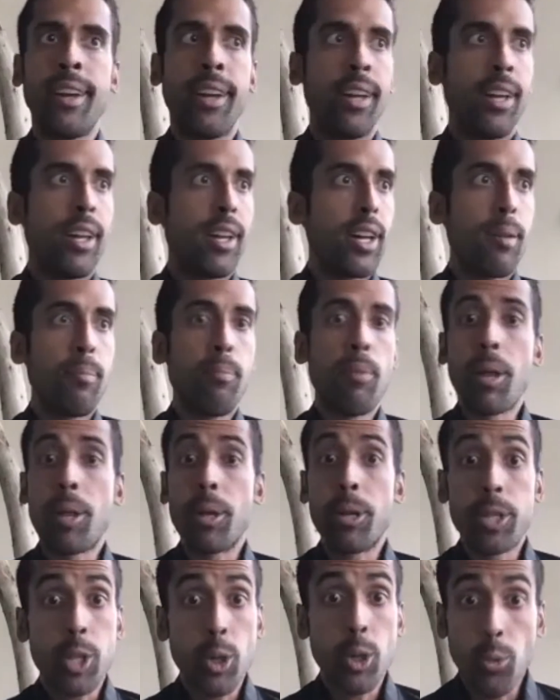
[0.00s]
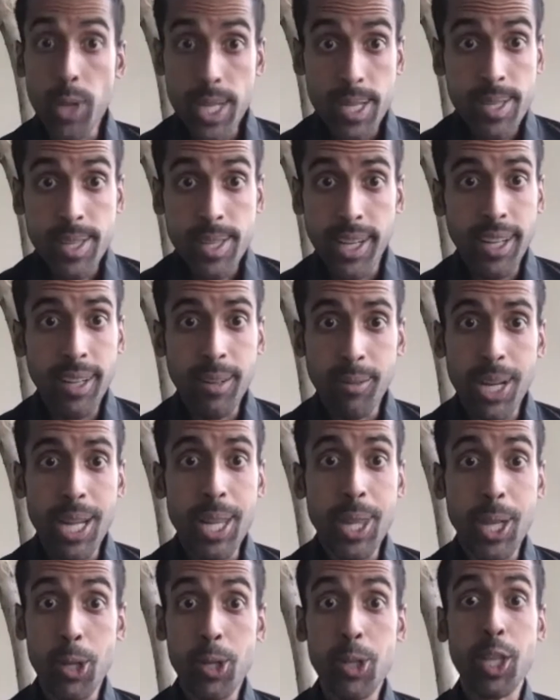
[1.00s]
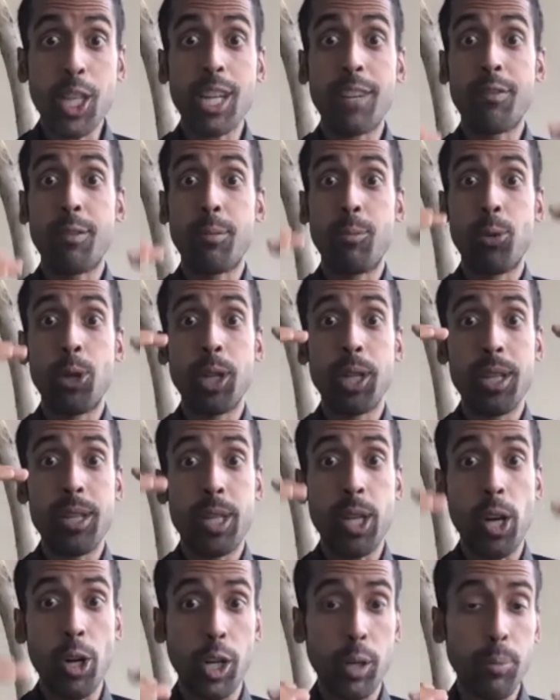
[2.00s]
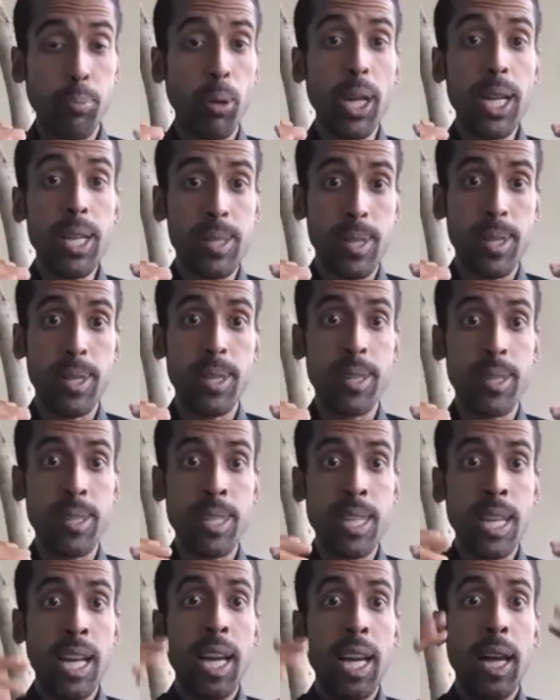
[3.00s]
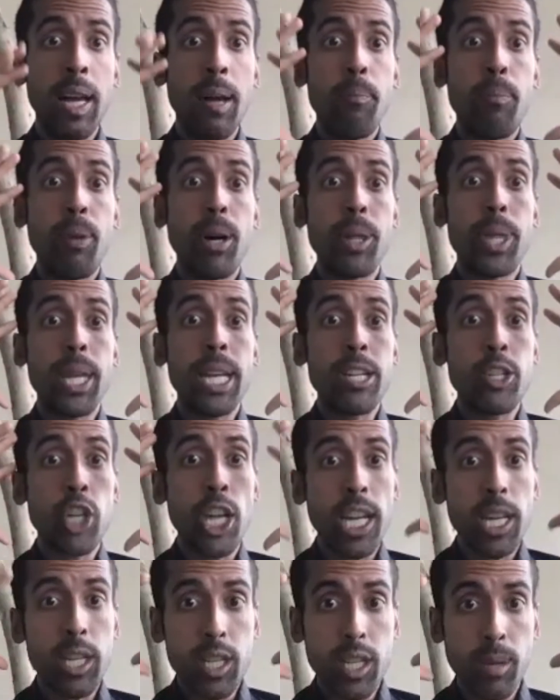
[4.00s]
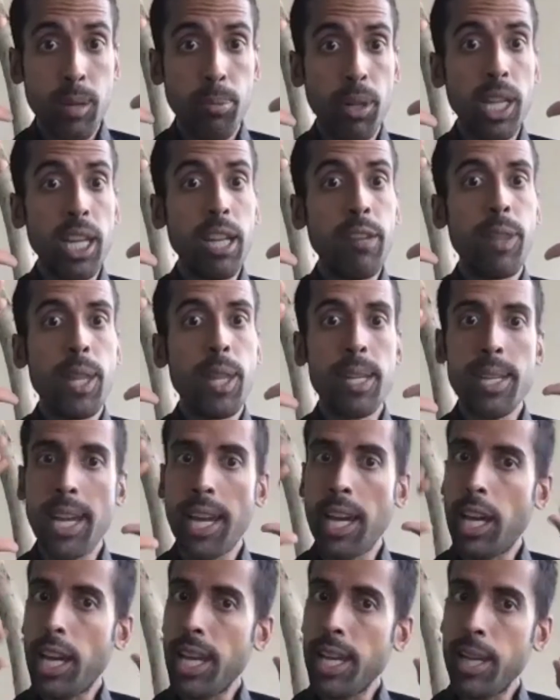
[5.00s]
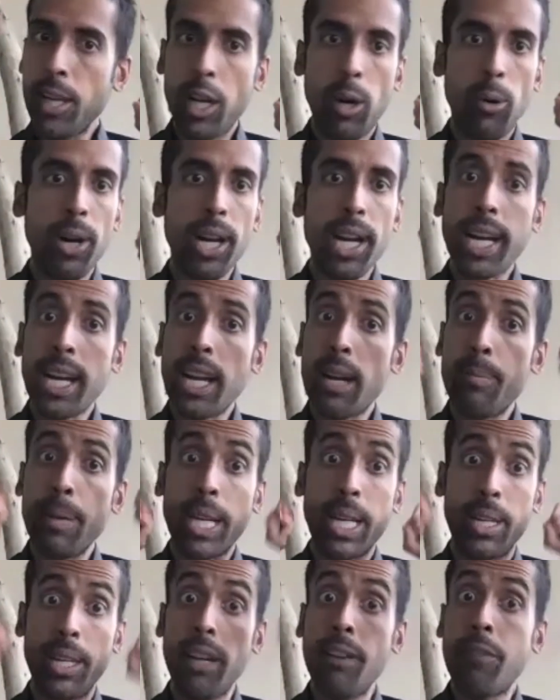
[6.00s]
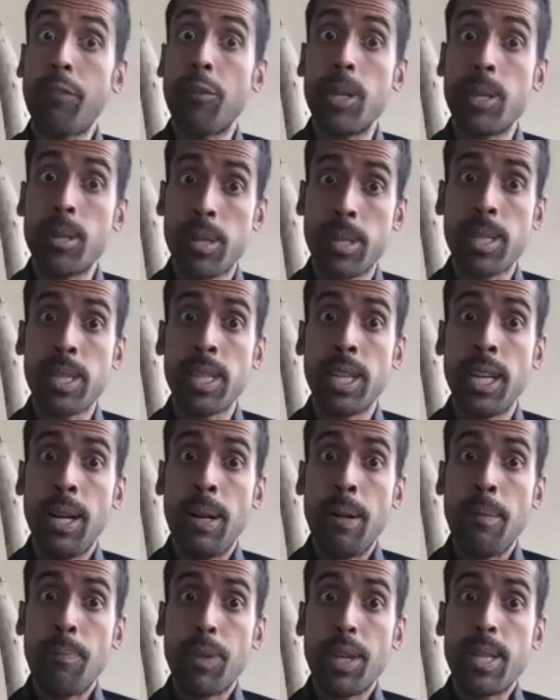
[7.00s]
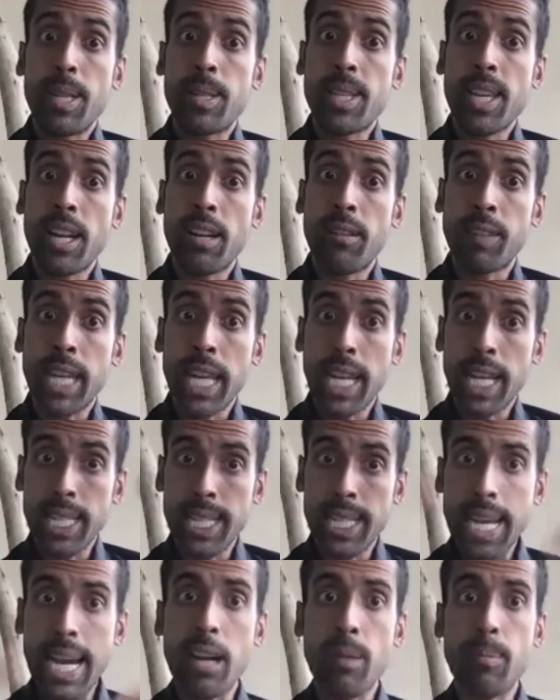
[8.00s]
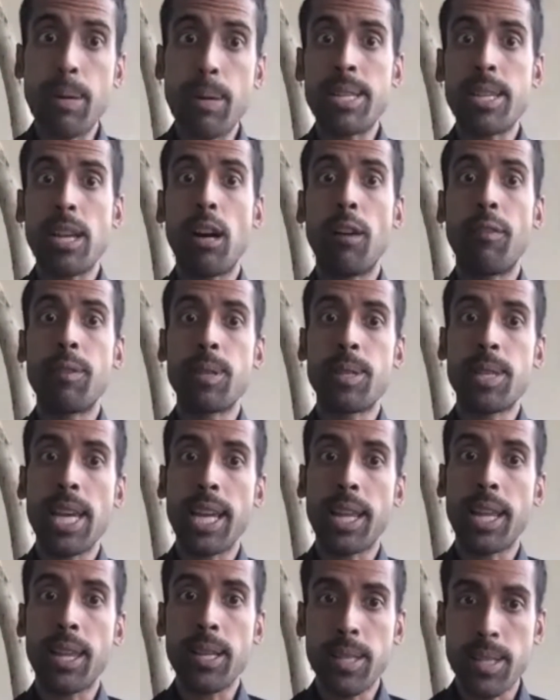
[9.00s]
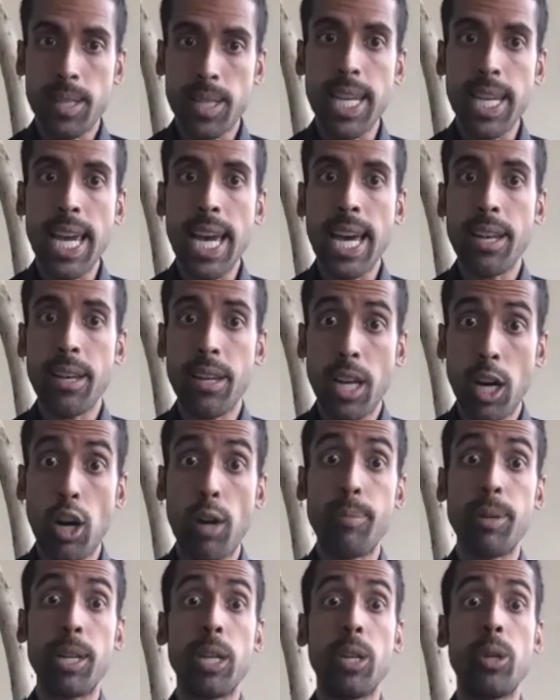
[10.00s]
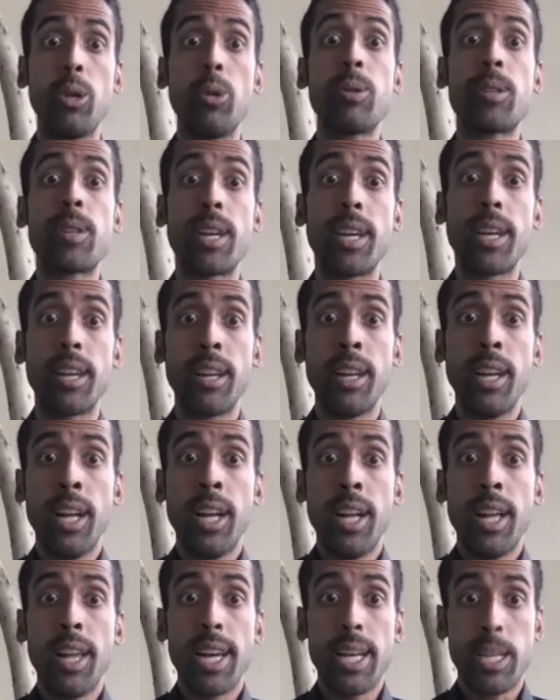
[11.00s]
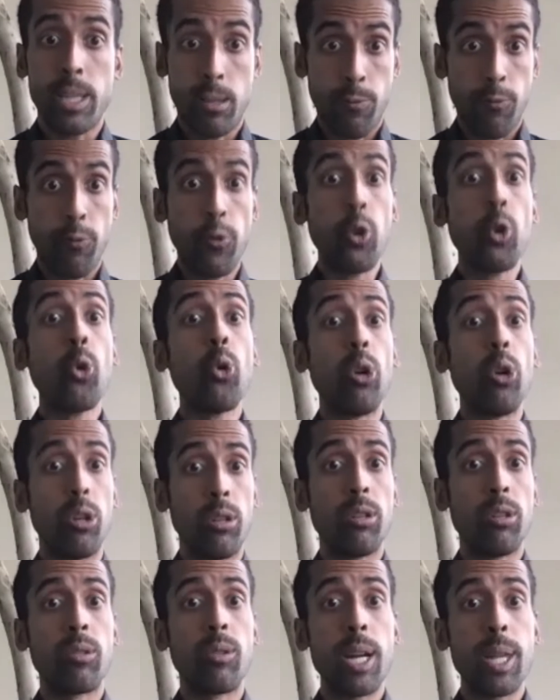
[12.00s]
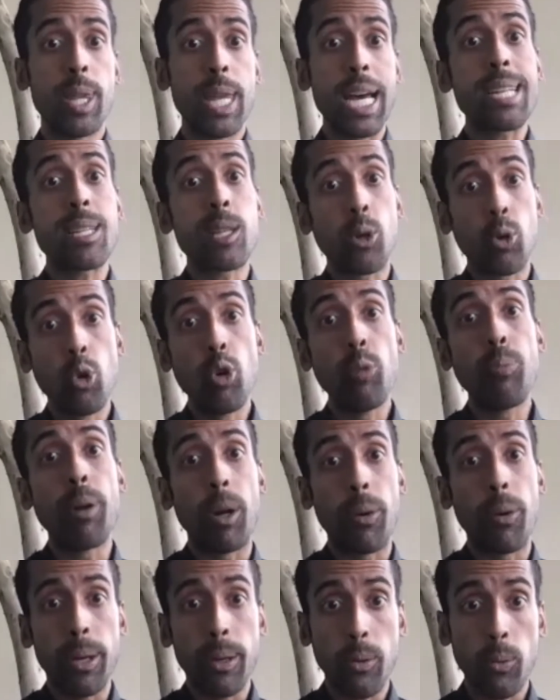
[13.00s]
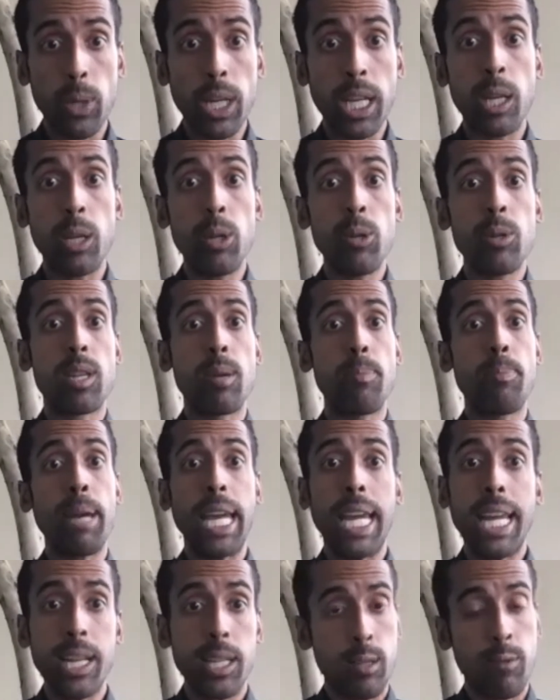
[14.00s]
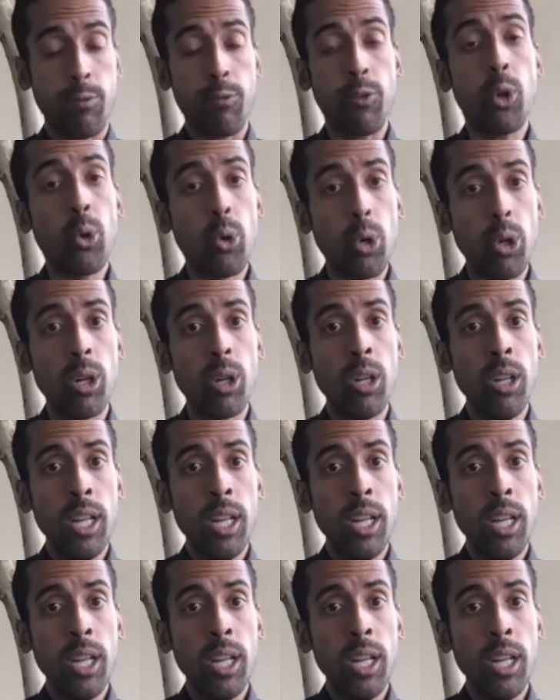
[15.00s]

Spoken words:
a Mother Teresa, right? They usually come from really dark places, but they change the belief and they say, hey, you know what, I got to make a difference. Instead of getting down on myself and saying, this is the end, no, I'm going to use it as fuel, right? That's the cool part, right? We could use the pain as fuel